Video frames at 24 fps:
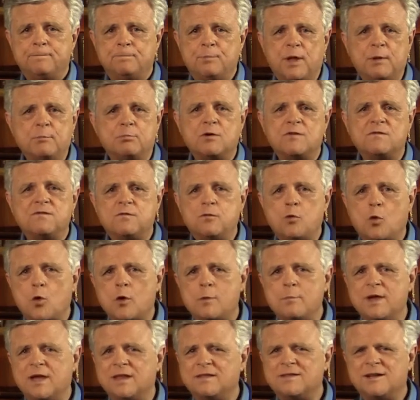In
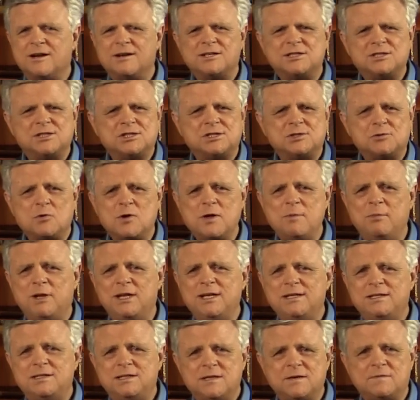performing their
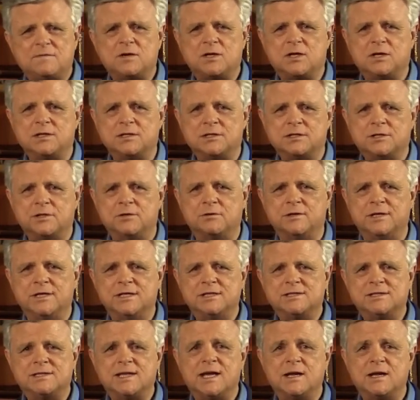extremely difficult duties,